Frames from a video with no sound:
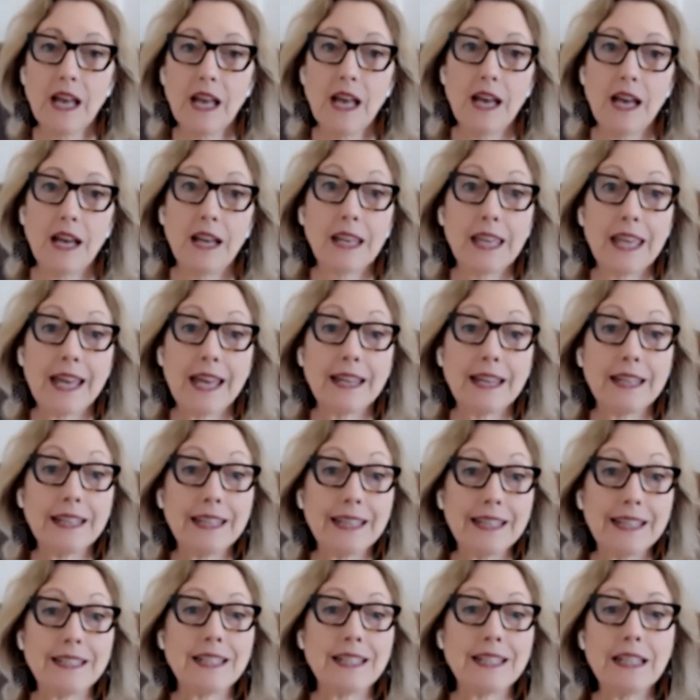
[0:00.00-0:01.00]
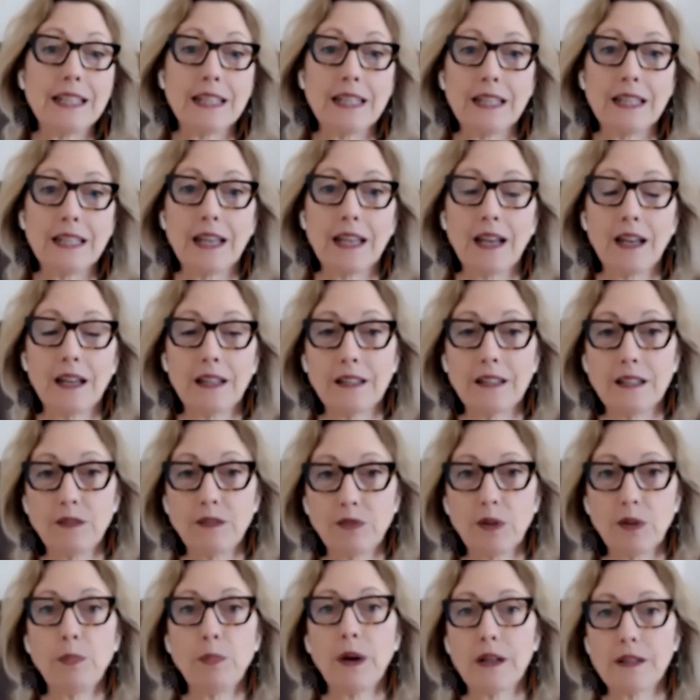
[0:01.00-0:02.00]
Again, Italy and
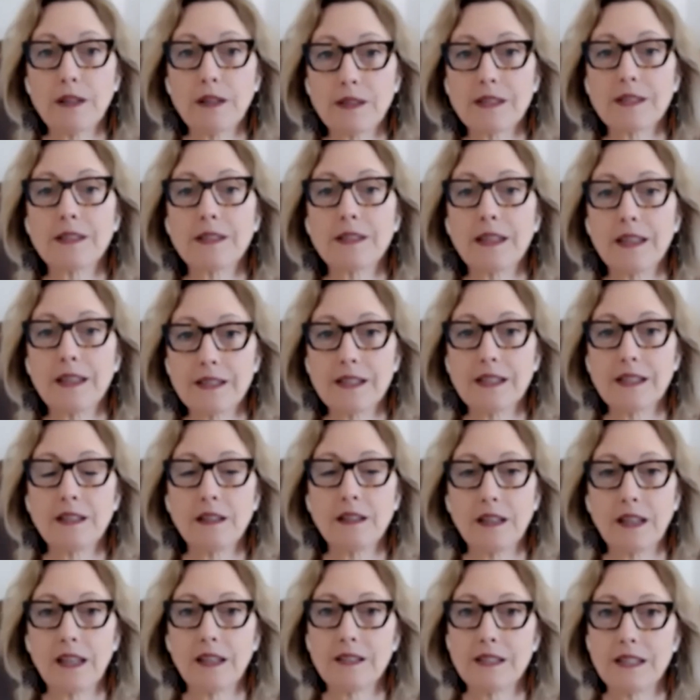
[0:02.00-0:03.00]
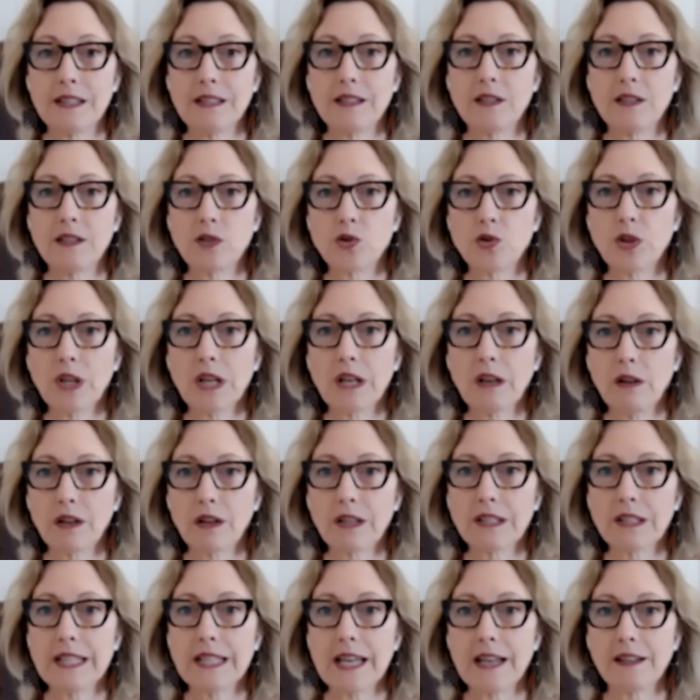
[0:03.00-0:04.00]
different parts is in is in strict
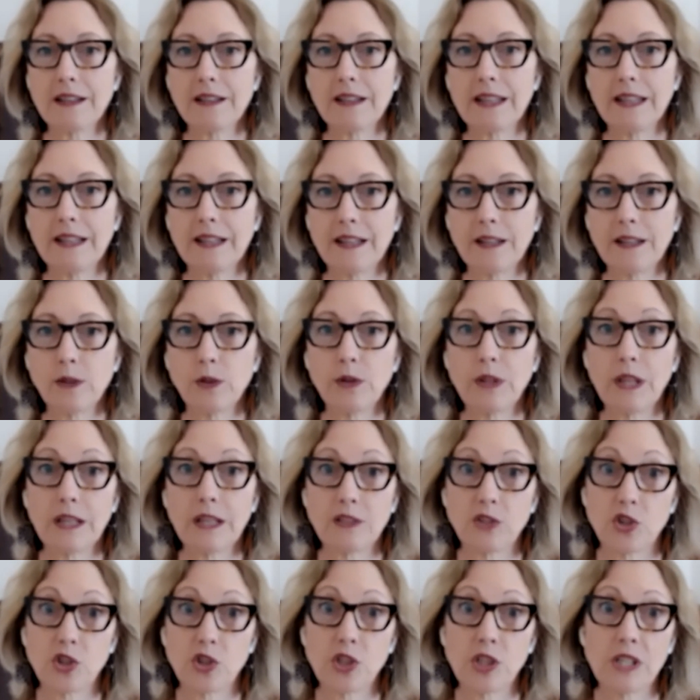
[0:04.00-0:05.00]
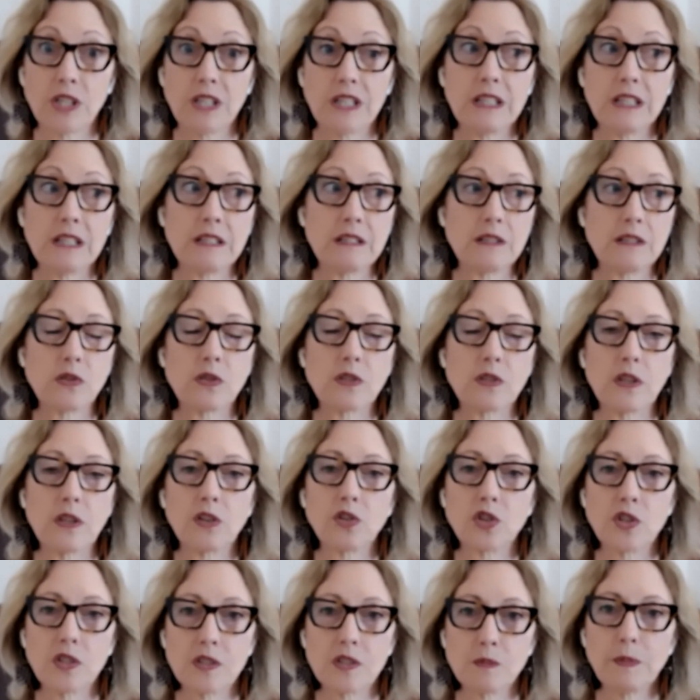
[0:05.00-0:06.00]
lockdown, and I know that she is. Uh,
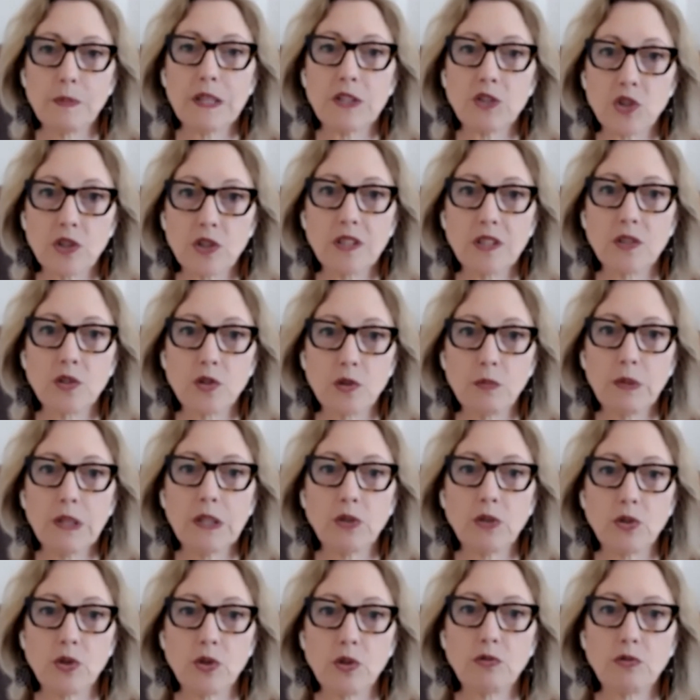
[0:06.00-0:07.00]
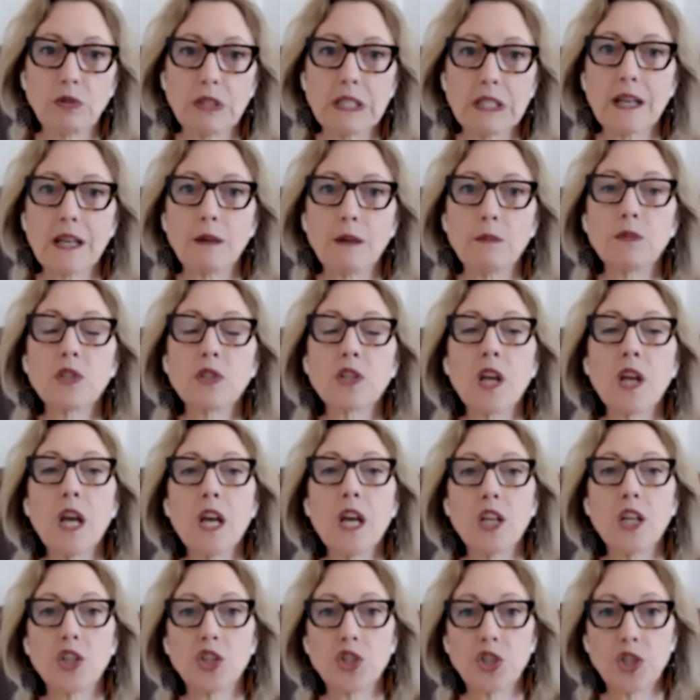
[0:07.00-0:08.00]
she's mentioned it to me two three times.
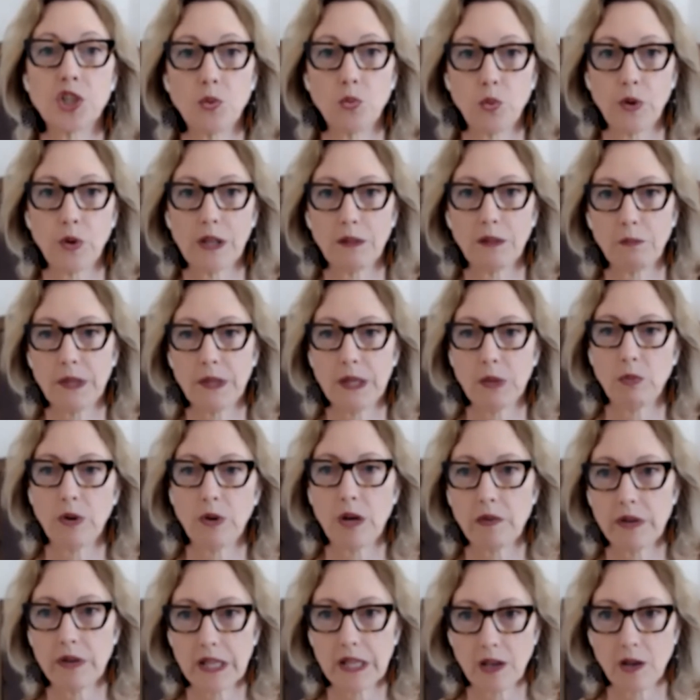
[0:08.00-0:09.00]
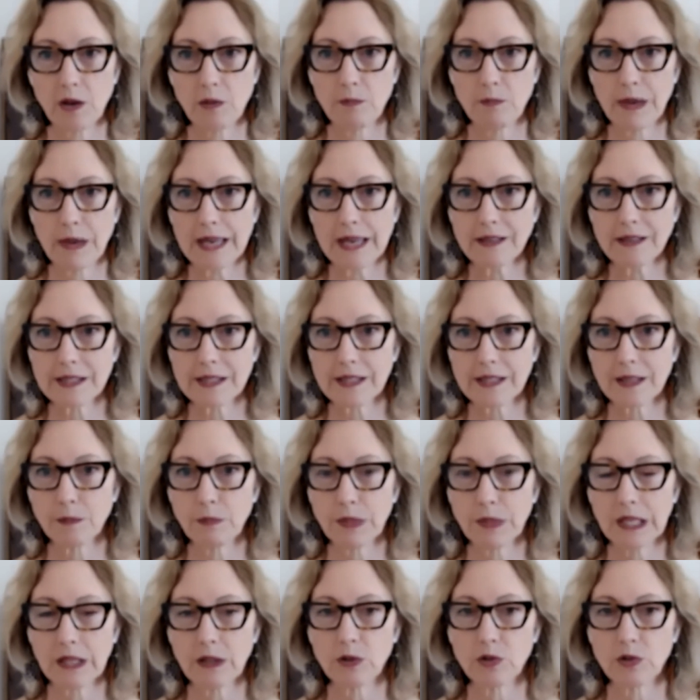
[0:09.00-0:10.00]
She will be wearing her mask
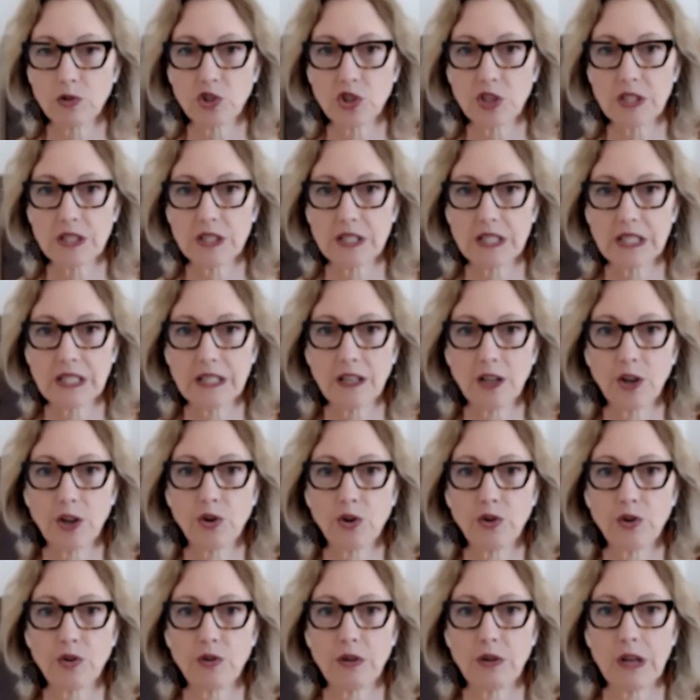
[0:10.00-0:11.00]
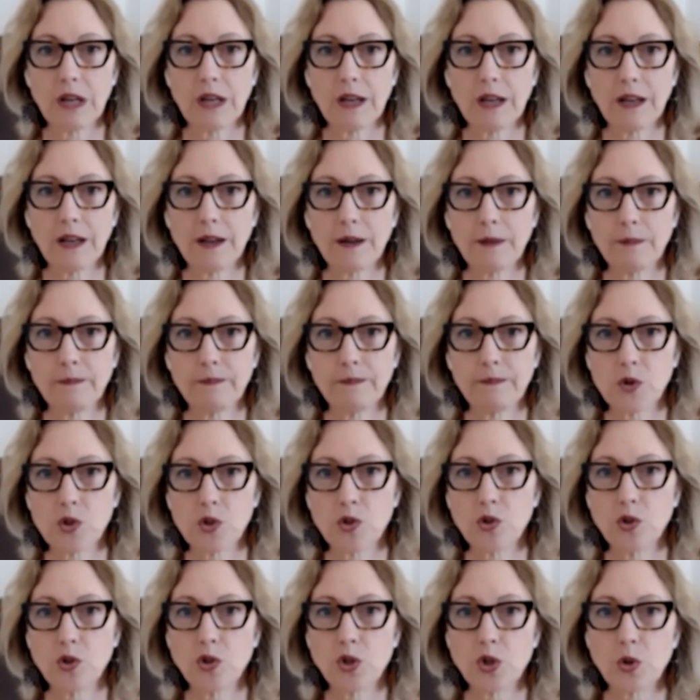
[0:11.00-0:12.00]
because she's in her um,
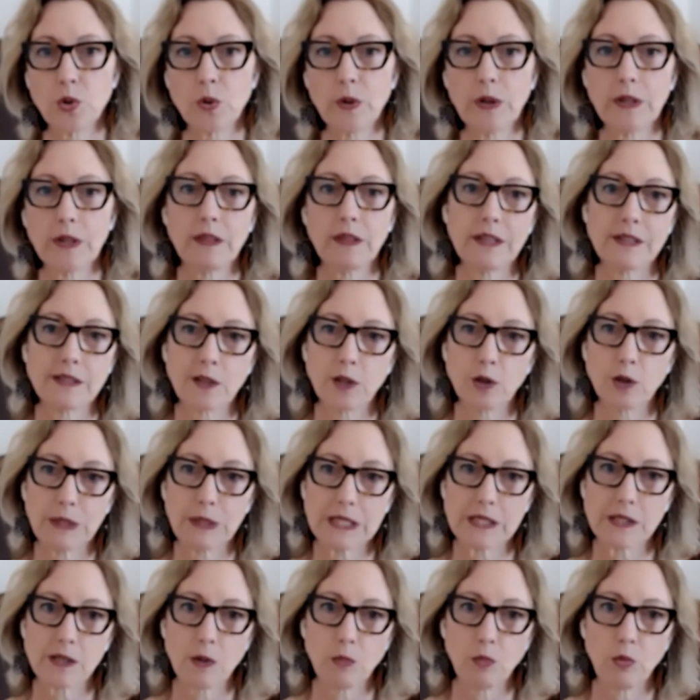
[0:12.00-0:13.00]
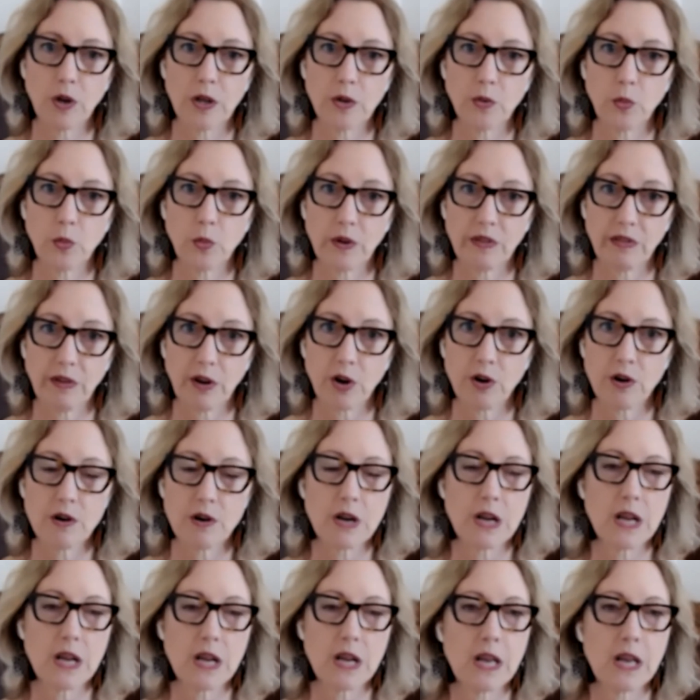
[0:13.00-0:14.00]
studio, and there's going to be someone with her.